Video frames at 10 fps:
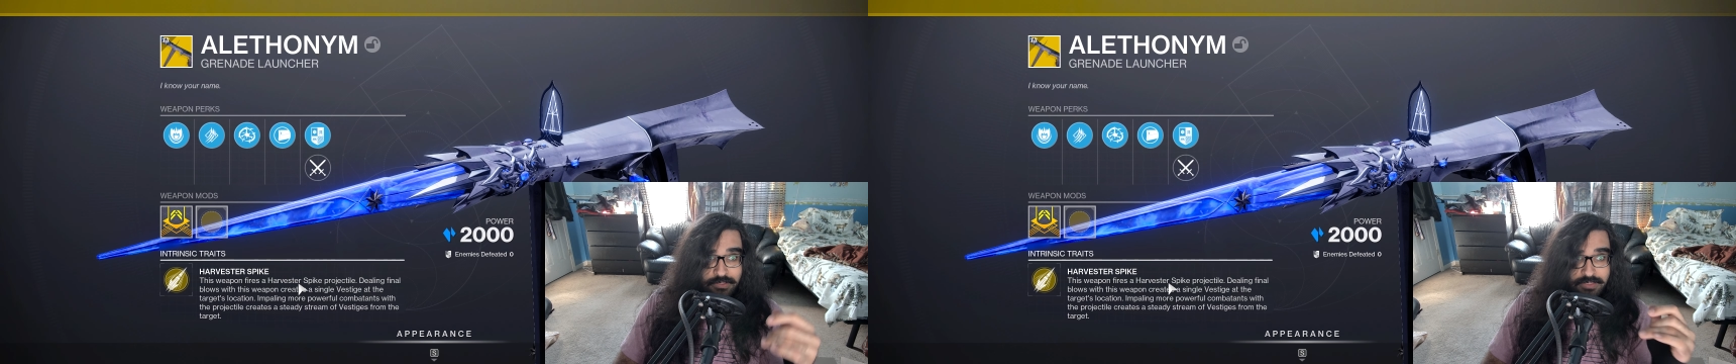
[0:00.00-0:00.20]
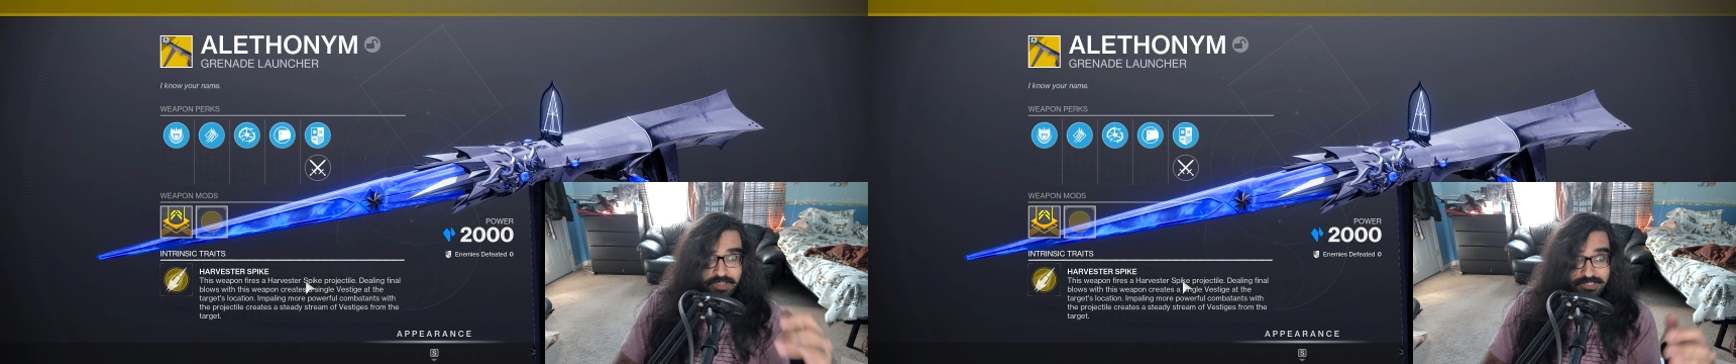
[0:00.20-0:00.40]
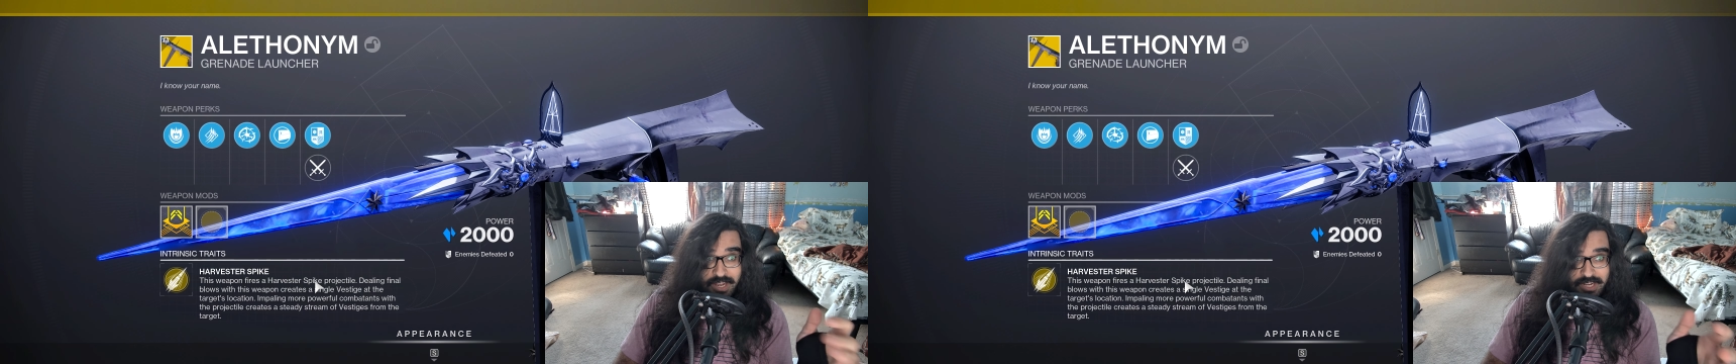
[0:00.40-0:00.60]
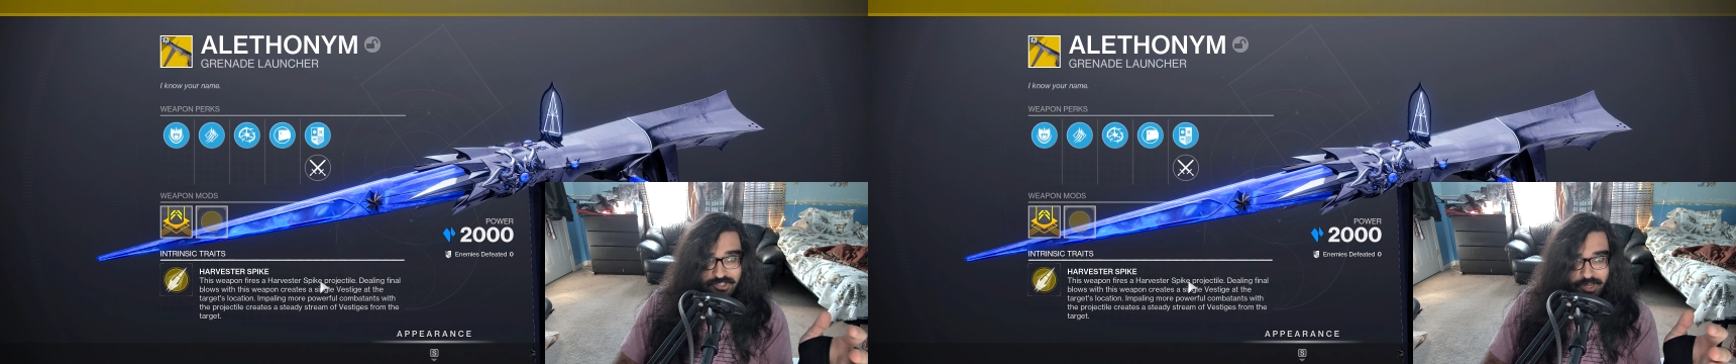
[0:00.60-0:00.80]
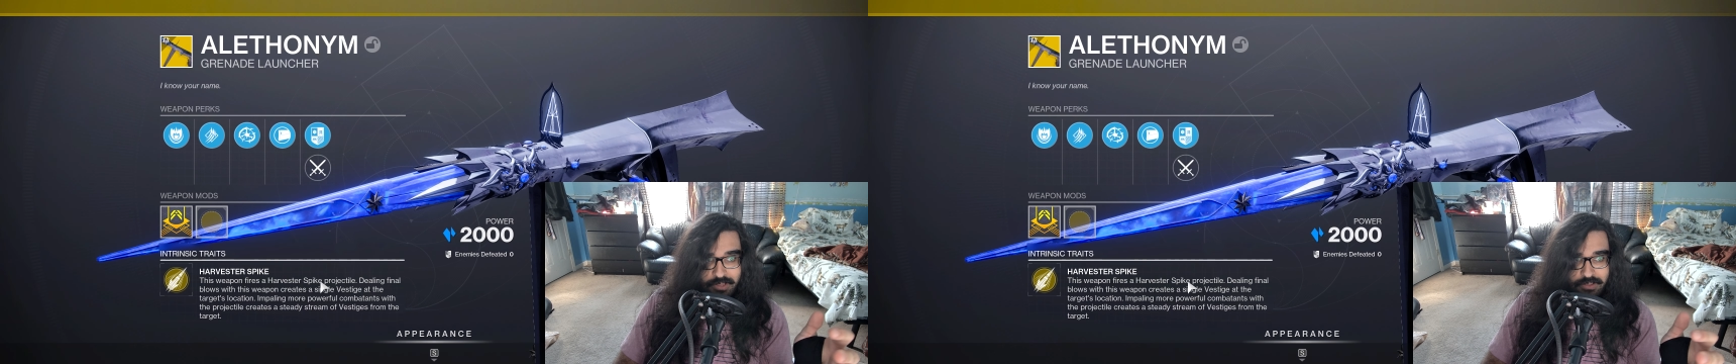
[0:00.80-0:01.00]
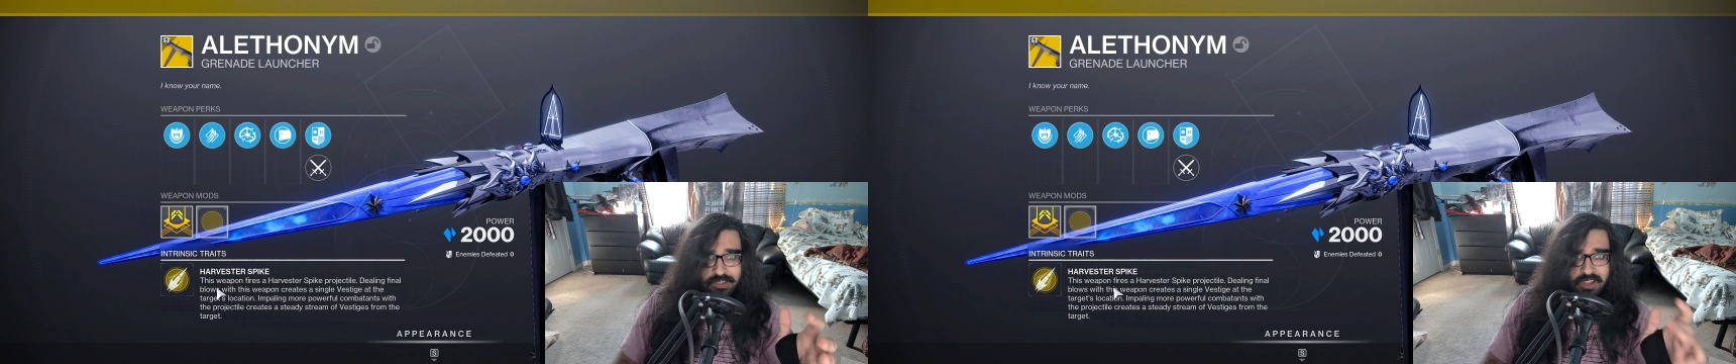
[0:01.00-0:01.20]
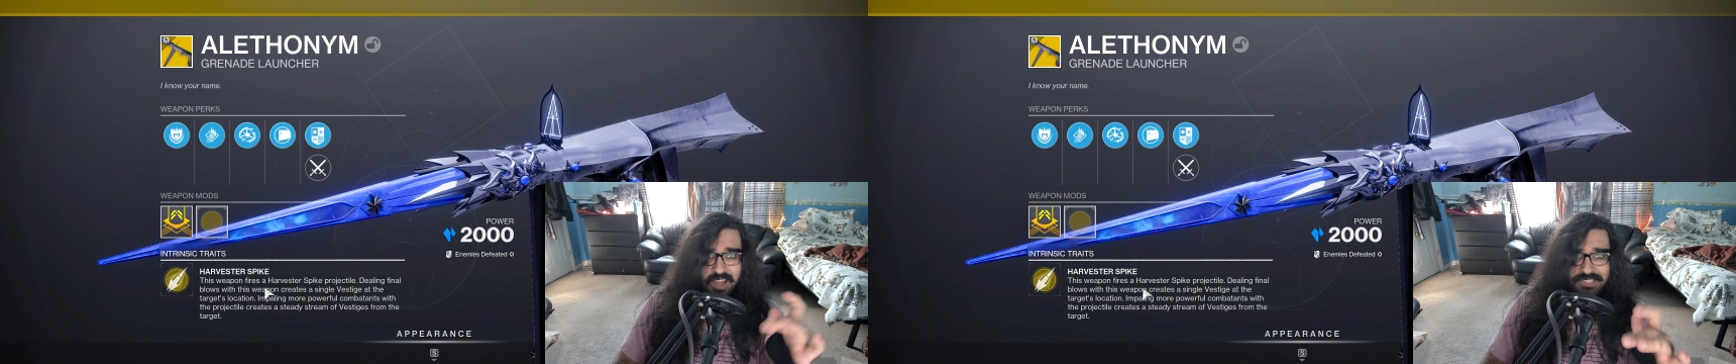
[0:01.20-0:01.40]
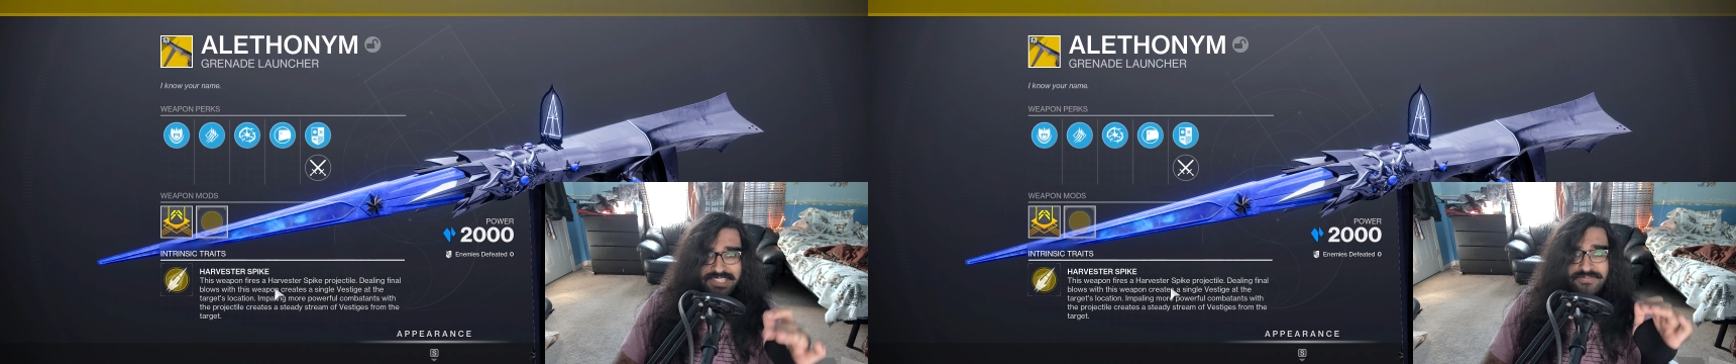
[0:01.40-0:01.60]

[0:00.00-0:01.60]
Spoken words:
The exotic trait causes